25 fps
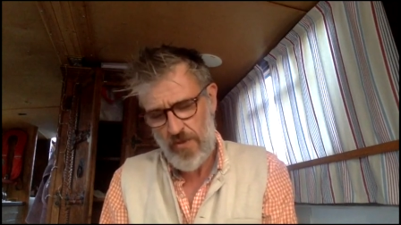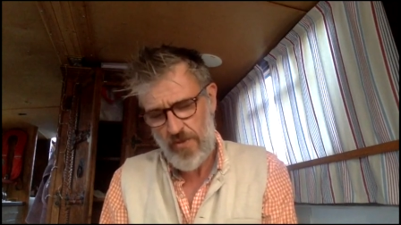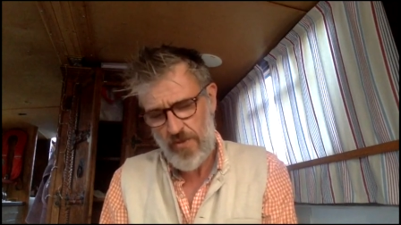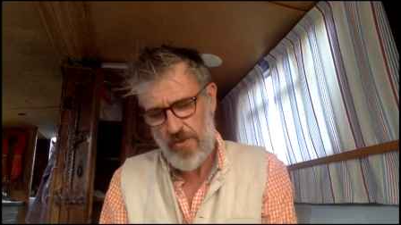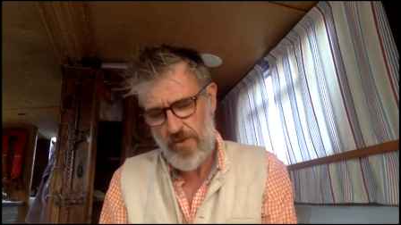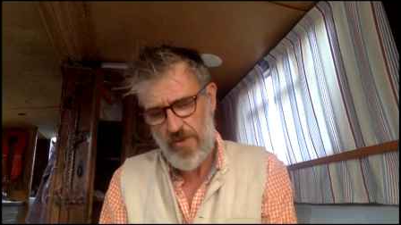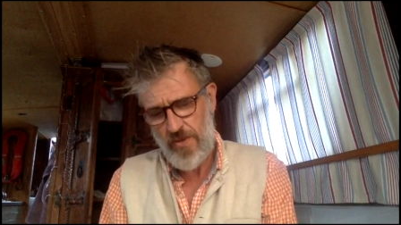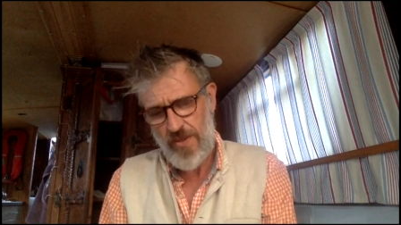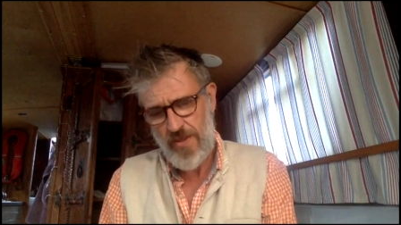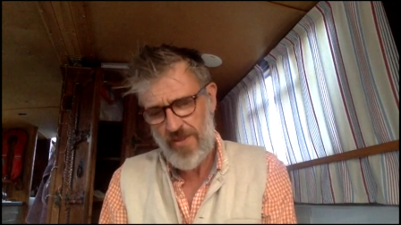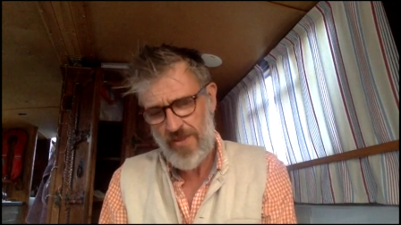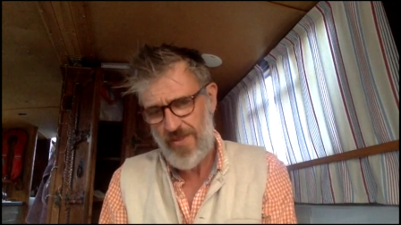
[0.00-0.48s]

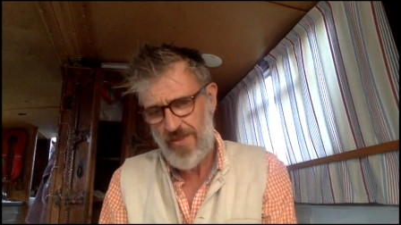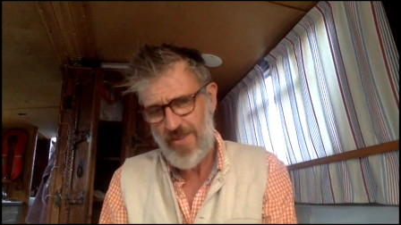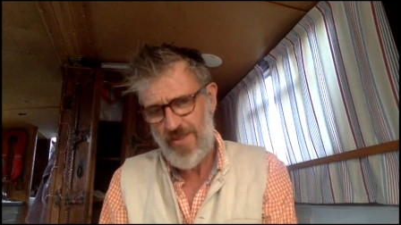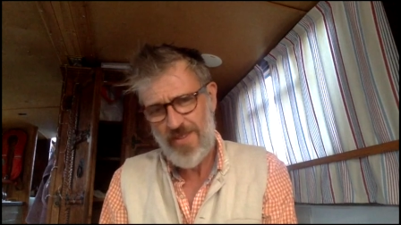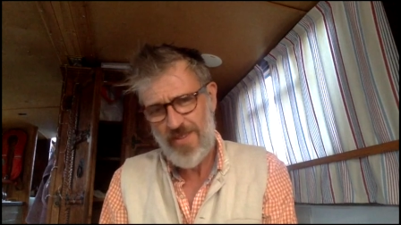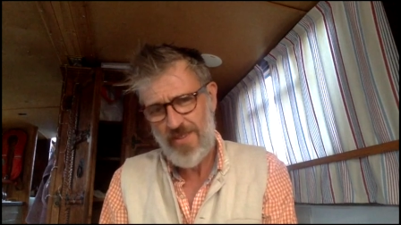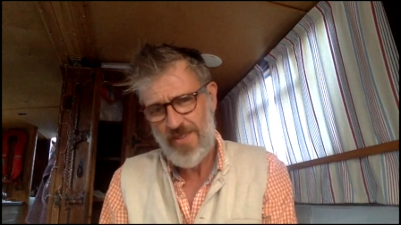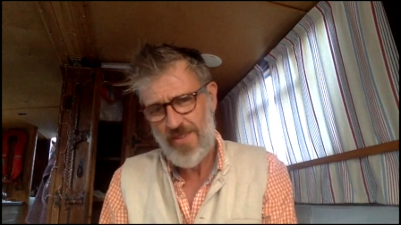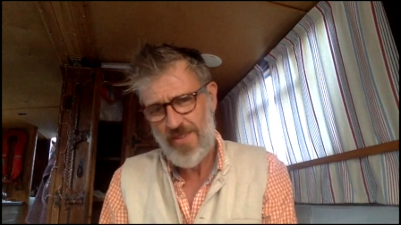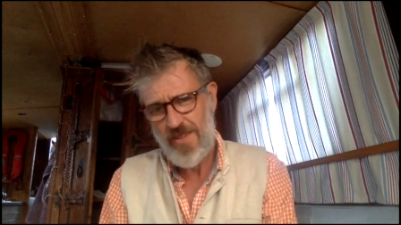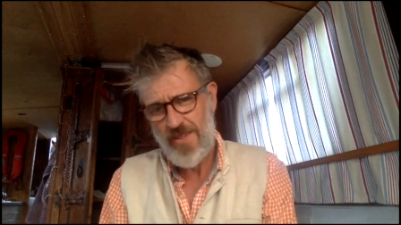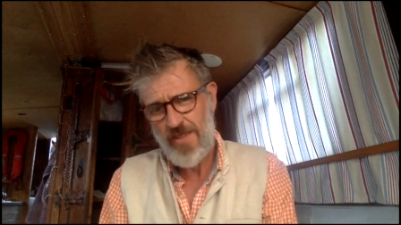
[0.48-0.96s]

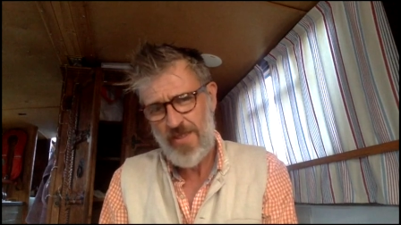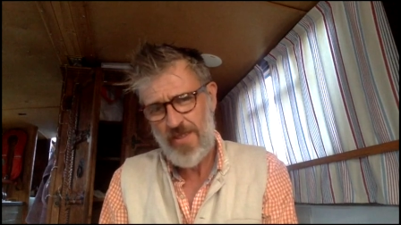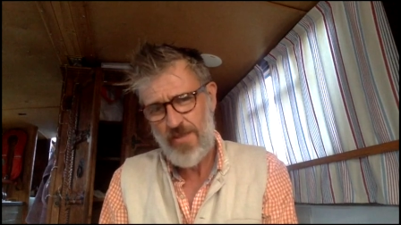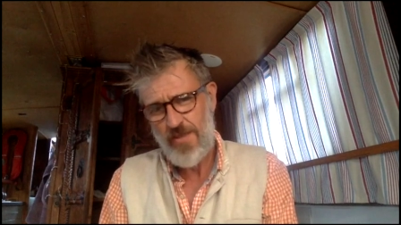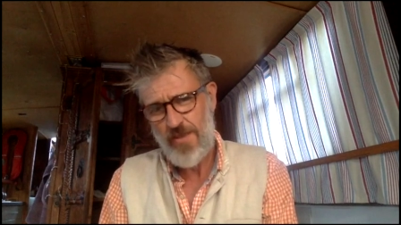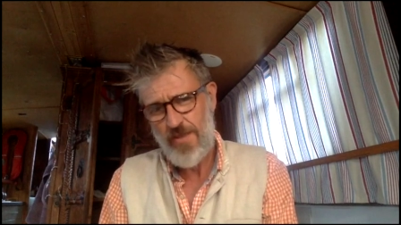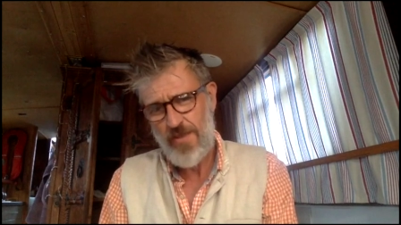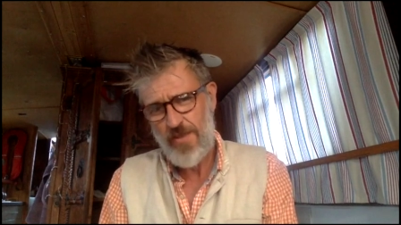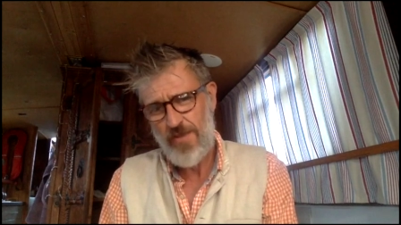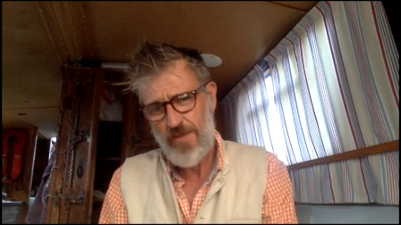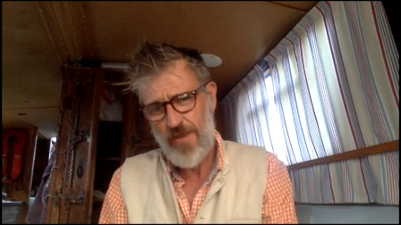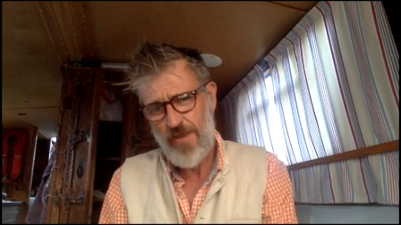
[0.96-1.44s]
2016, the
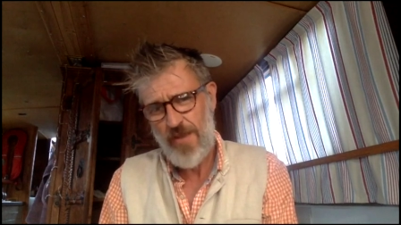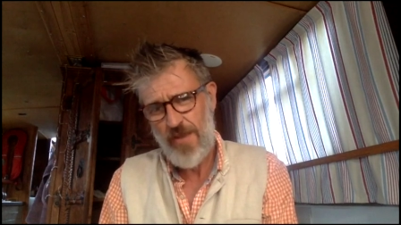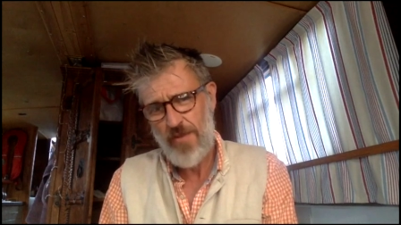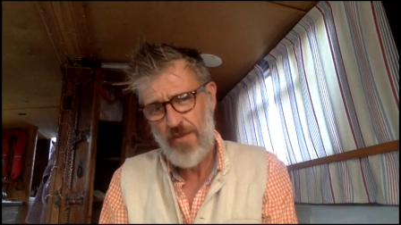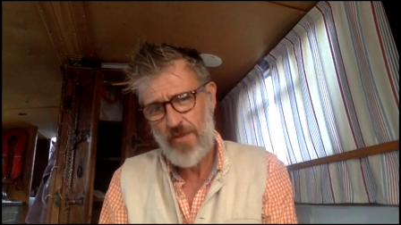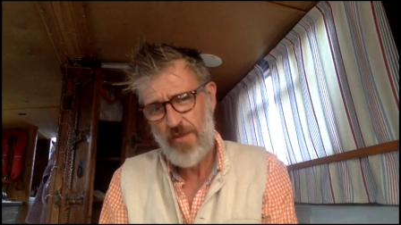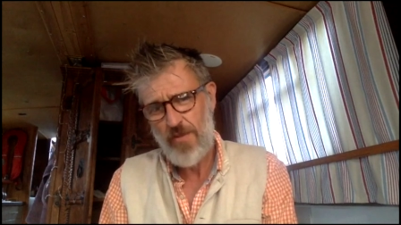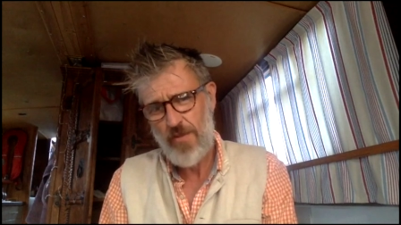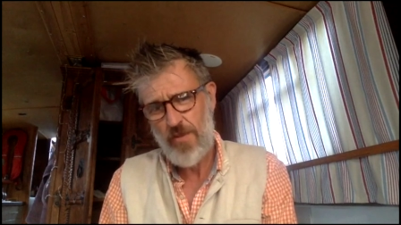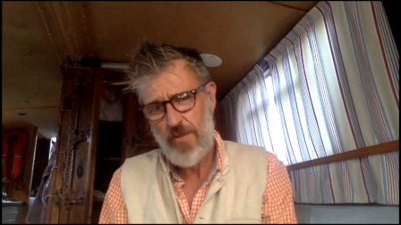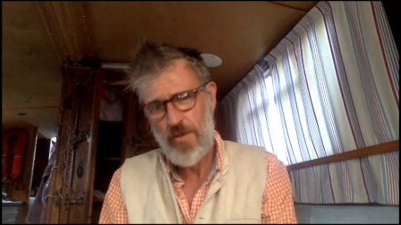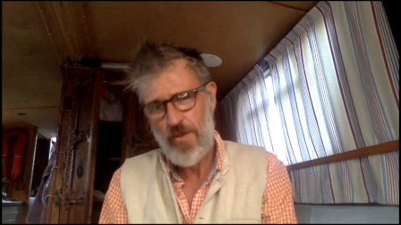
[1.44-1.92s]
really famous
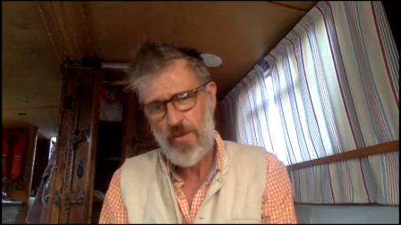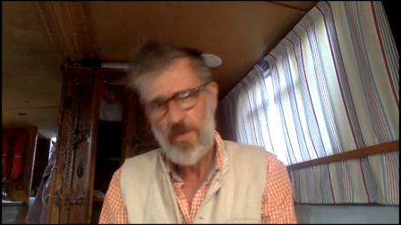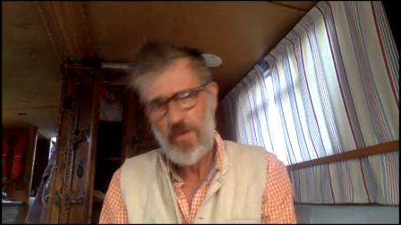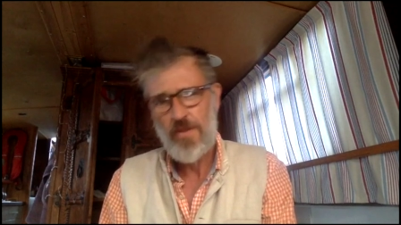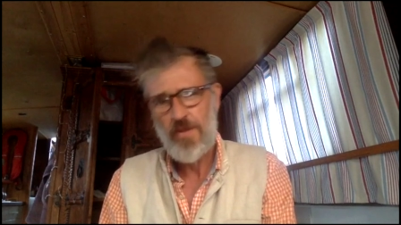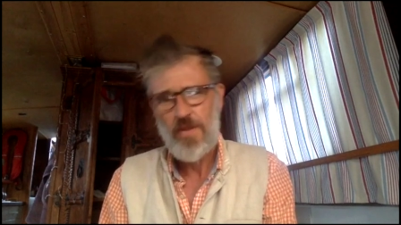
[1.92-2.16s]
one.